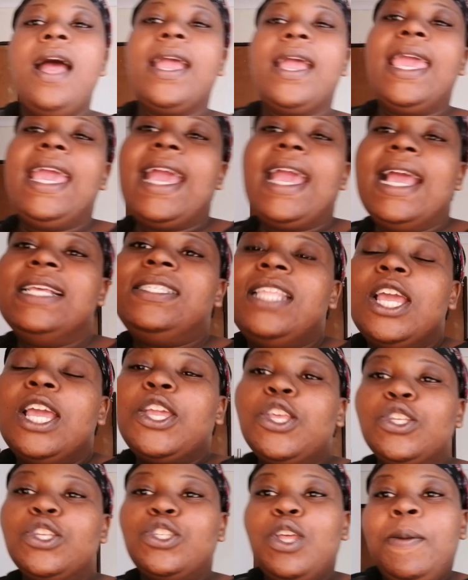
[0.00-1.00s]
Okay, guys,
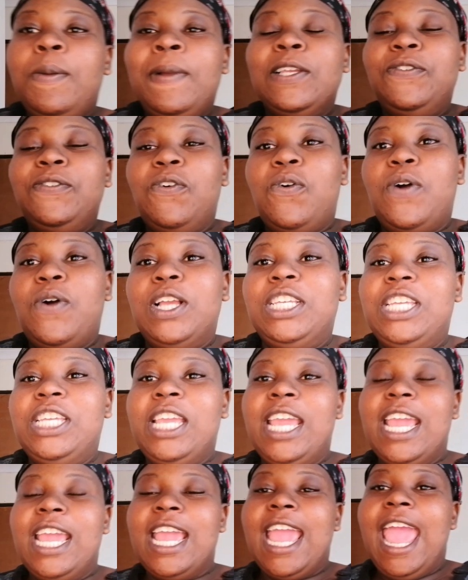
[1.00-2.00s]
thank you so much for
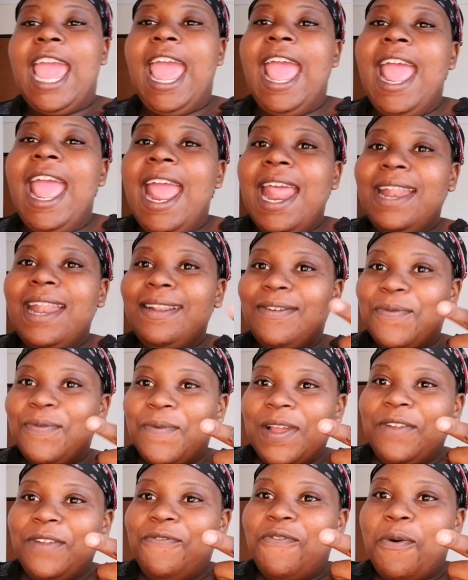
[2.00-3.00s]
watching, and
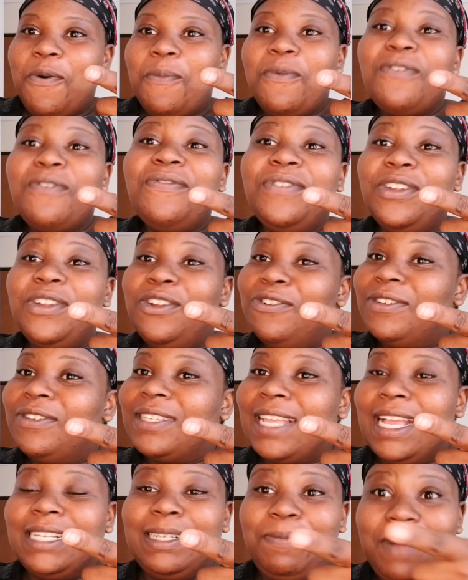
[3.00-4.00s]
wait for more videos,
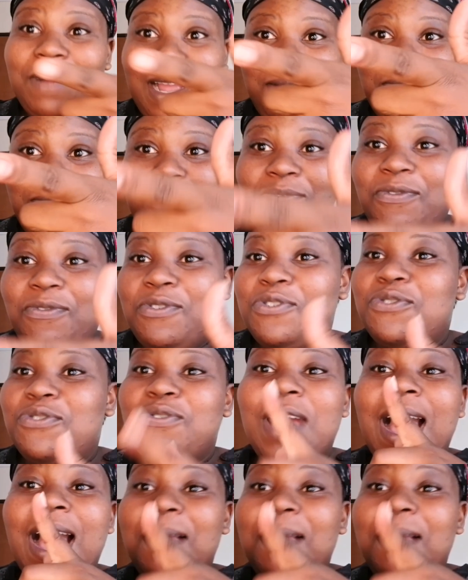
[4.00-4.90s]
guys. I'm coming for you.